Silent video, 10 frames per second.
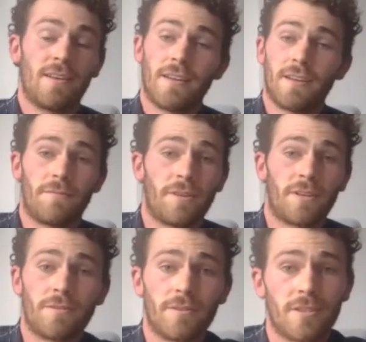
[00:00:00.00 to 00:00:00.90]
if we
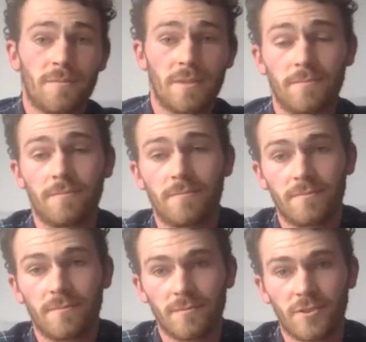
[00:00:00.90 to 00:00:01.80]
don't do something
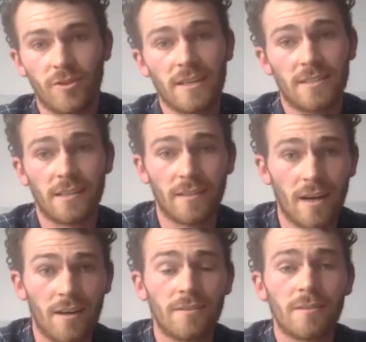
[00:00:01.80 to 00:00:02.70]
drastic
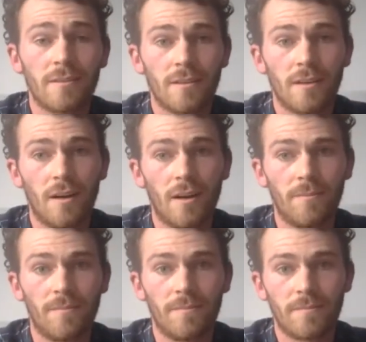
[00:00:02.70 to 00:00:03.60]
now,
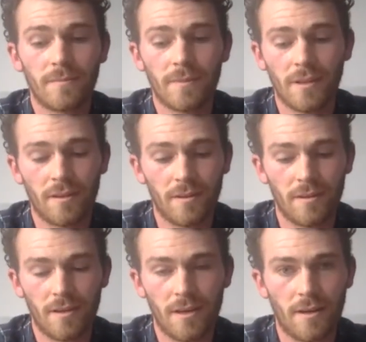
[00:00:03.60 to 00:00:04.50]

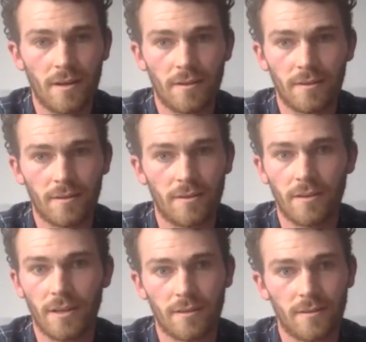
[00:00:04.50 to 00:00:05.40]
then
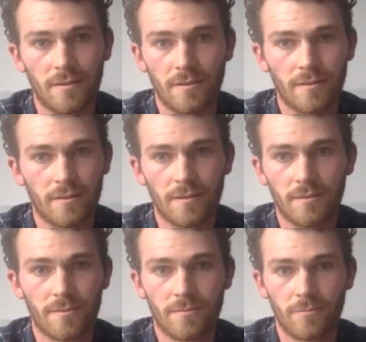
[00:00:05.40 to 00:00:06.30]

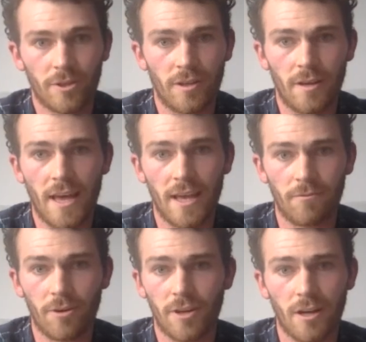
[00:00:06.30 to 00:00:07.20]
we're going to
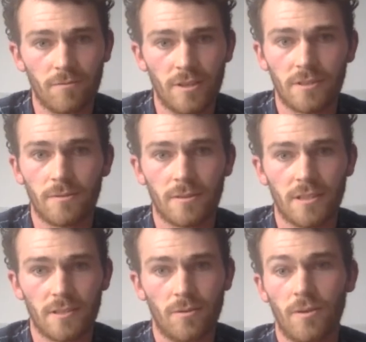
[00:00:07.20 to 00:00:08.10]
run out of
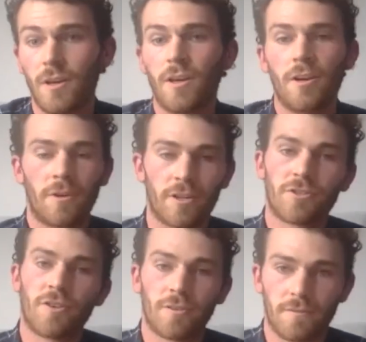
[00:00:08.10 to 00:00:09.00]
resources, or we're going to
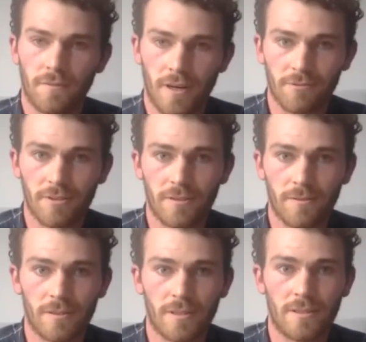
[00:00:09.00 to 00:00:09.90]
struggle to find
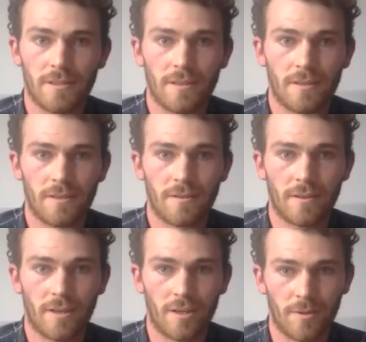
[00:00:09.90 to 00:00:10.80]
resources.
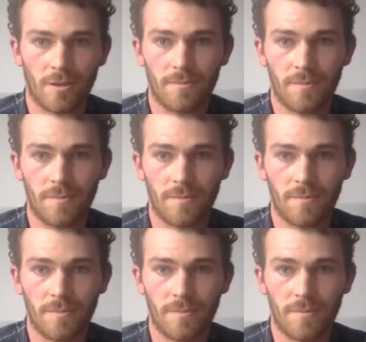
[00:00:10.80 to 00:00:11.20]
They're going to become